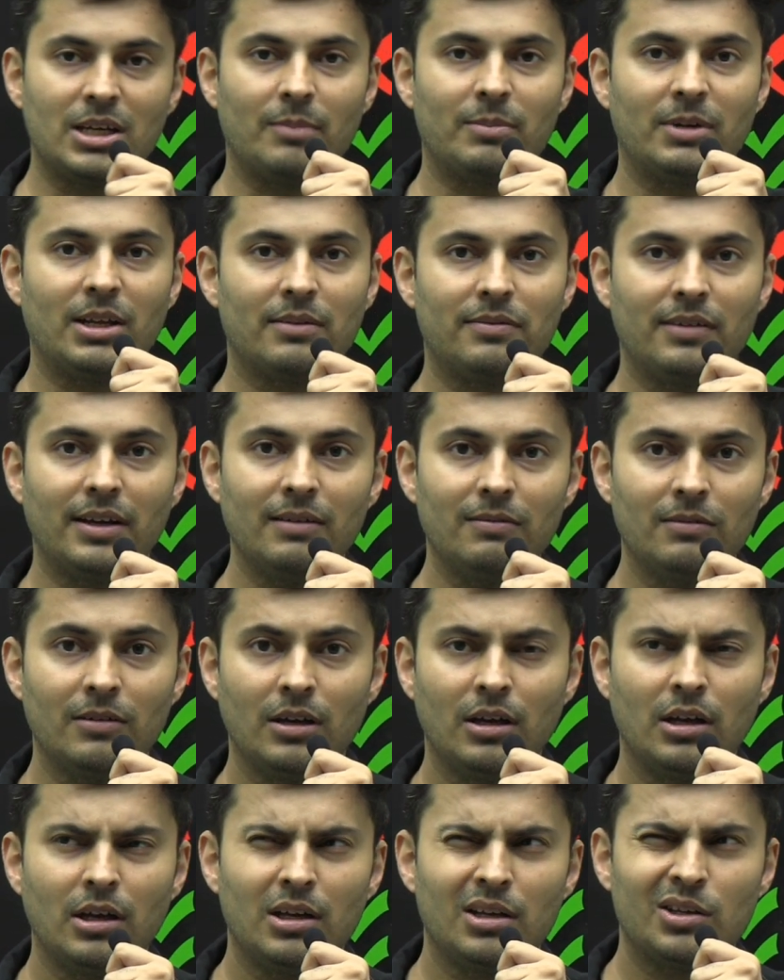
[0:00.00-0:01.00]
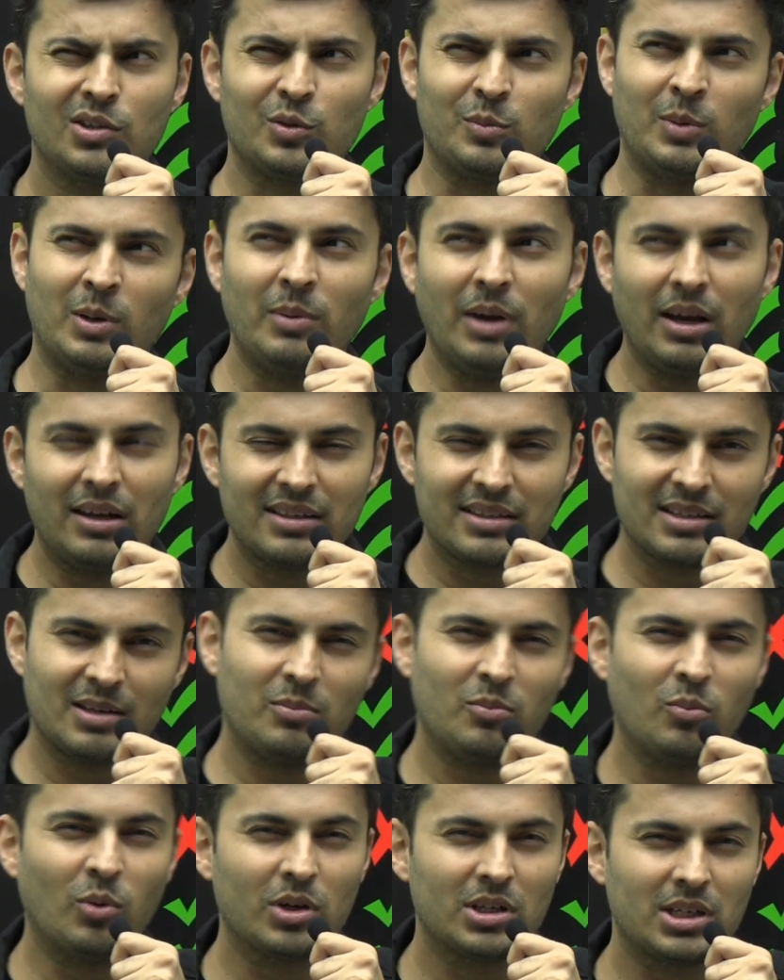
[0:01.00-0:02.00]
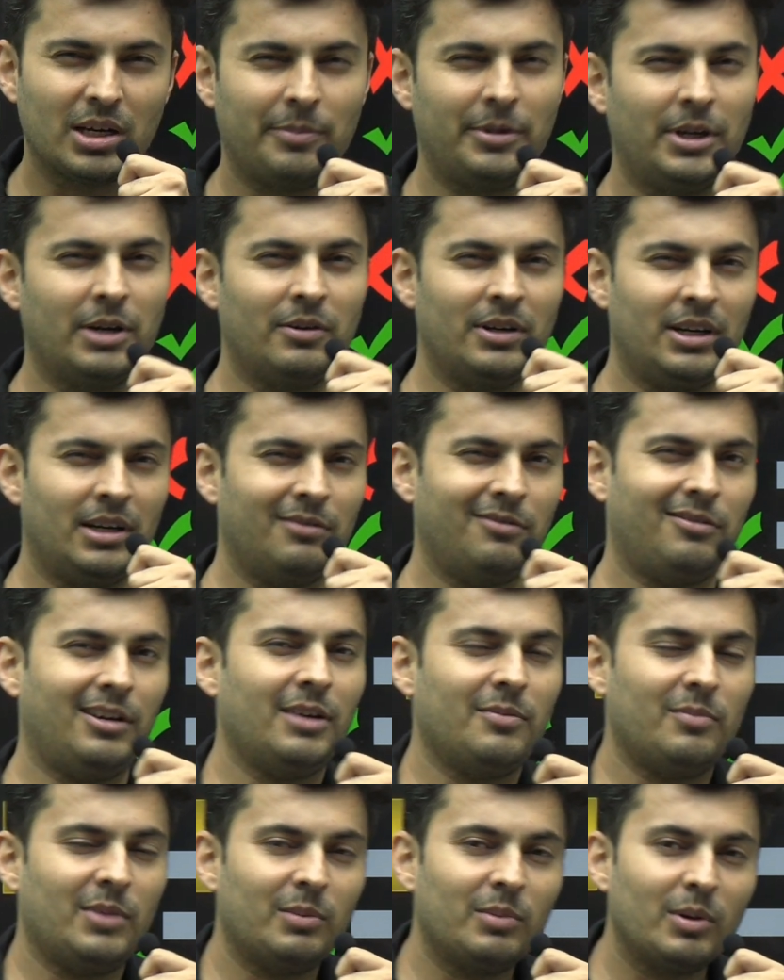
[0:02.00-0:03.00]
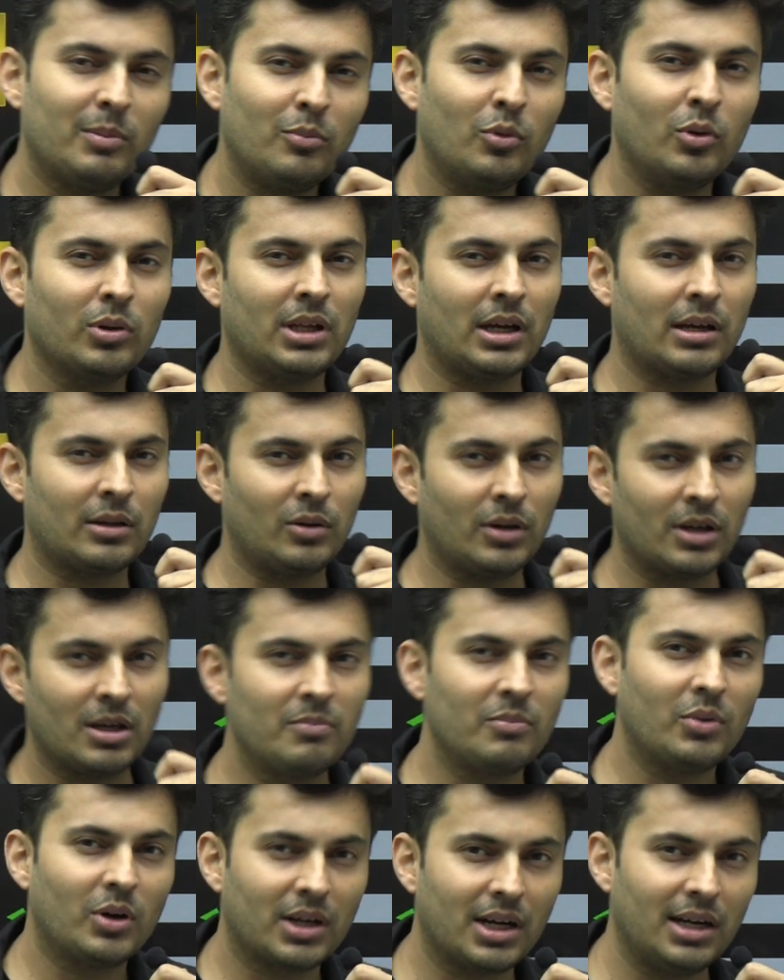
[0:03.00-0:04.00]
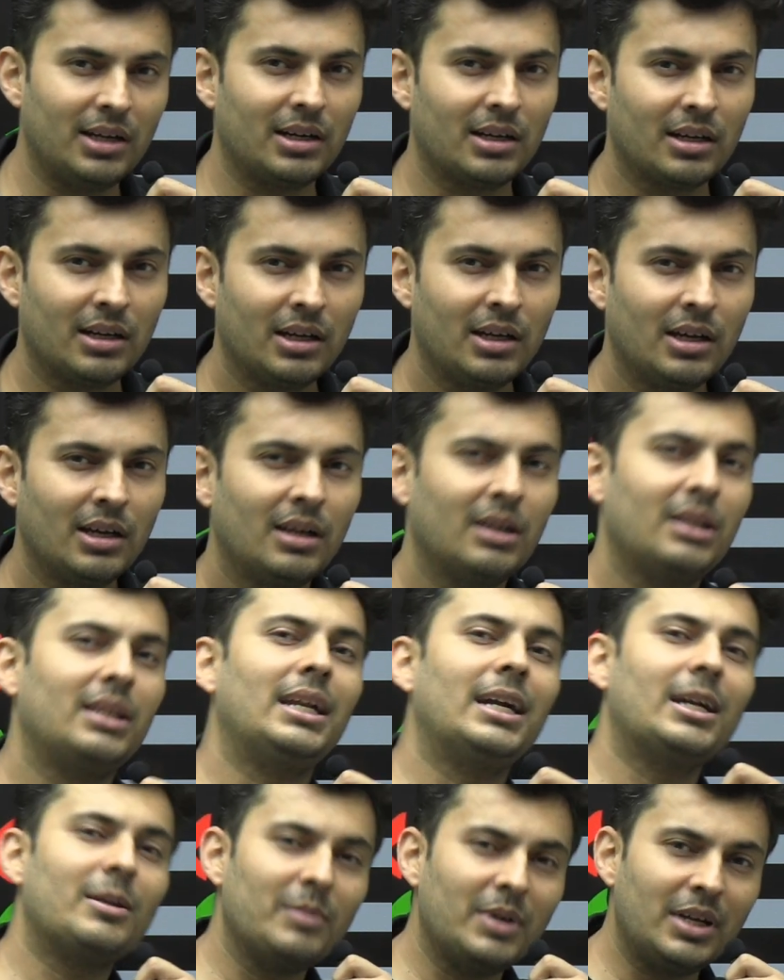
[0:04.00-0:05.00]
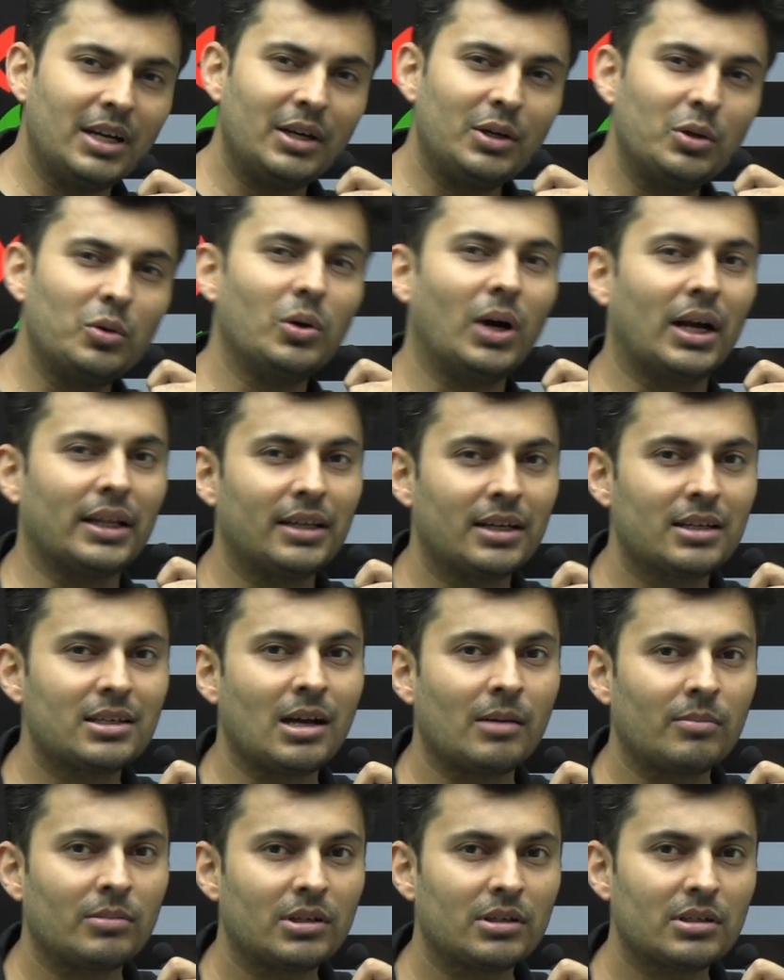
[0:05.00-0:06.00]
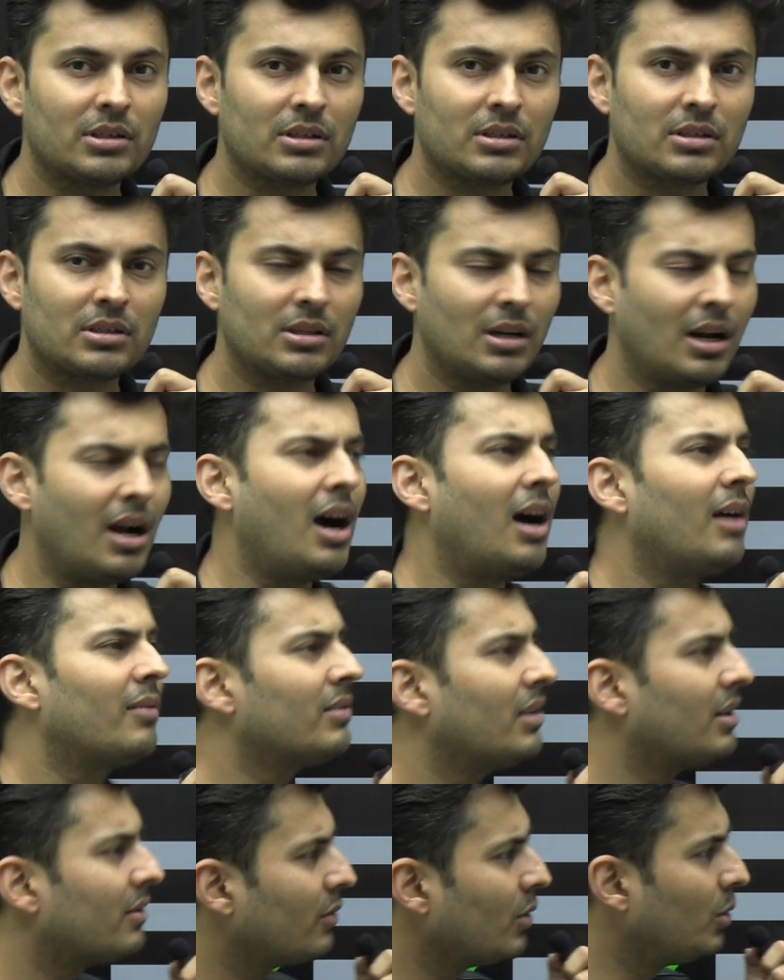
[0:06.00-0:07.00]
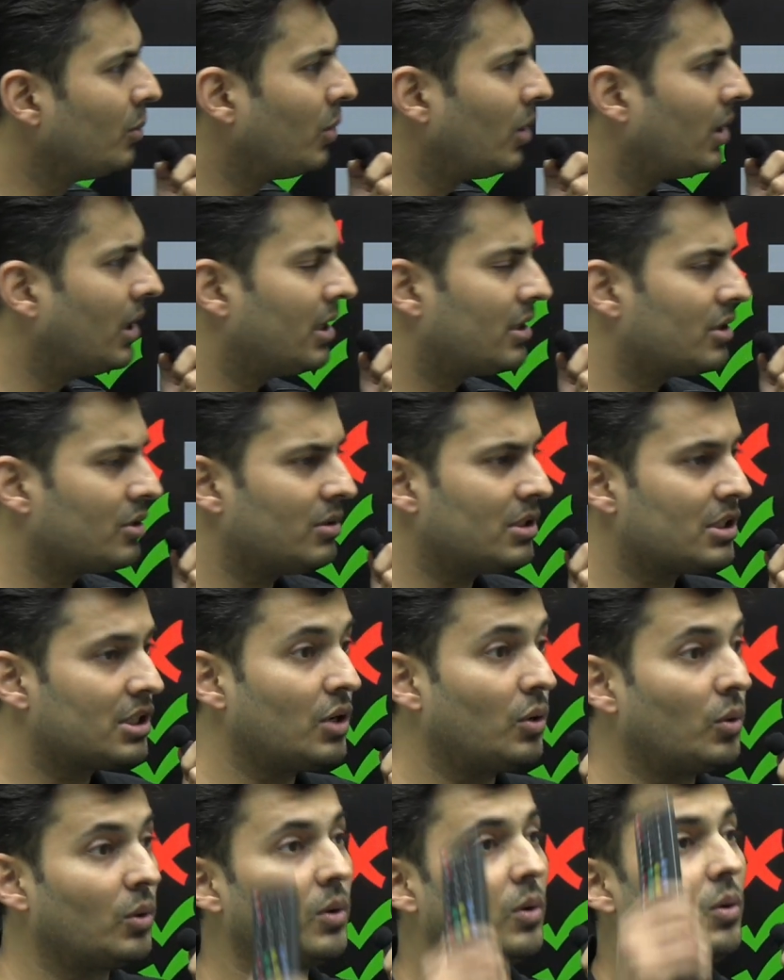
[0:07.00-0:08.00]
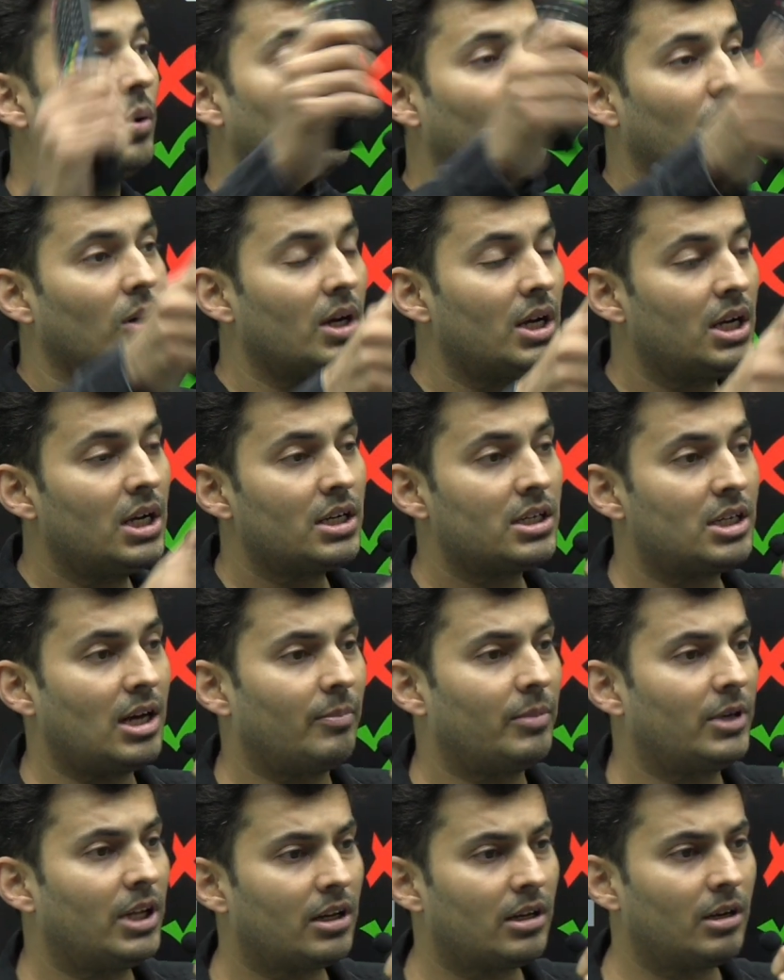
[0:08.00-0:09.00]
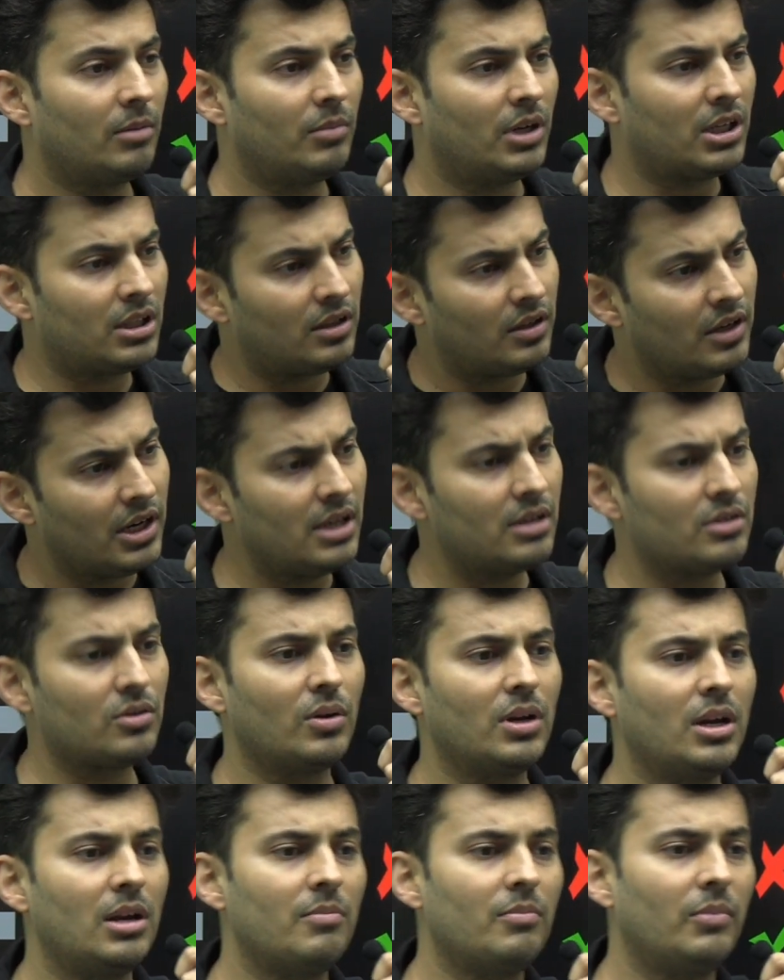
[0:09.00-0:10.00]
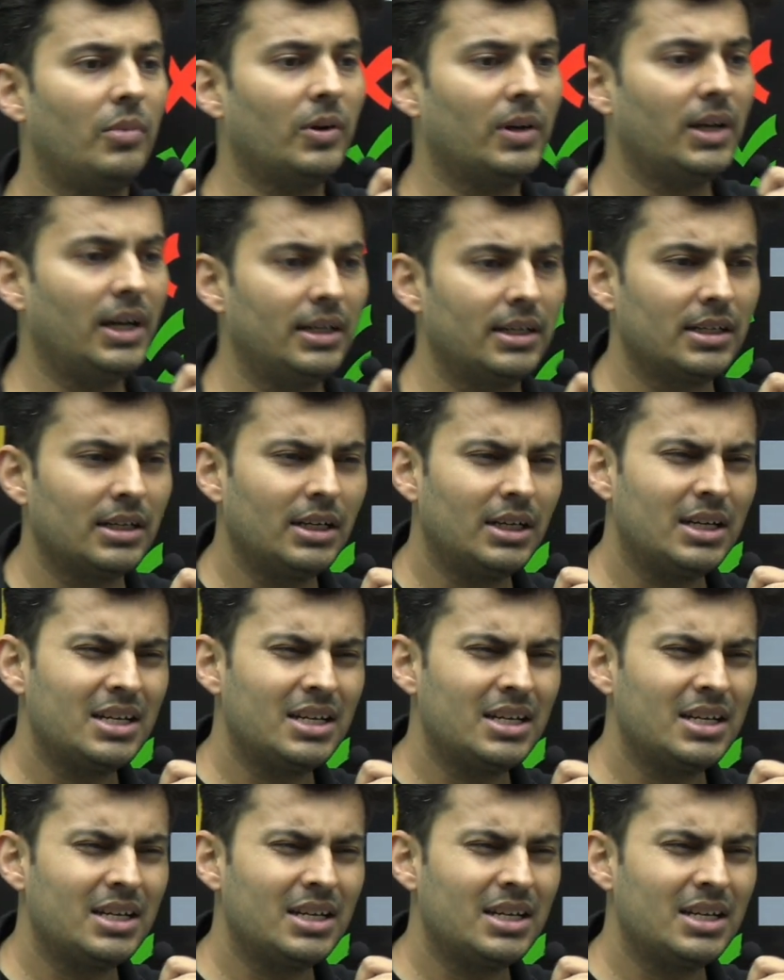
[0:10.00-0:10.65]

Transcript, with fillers: chapter 5, so maybe I'll skip both chapter 1 and 5, maybe both are not important, let me do other chapters. After a few more days, you will see, oh, chapter number 3 is only important.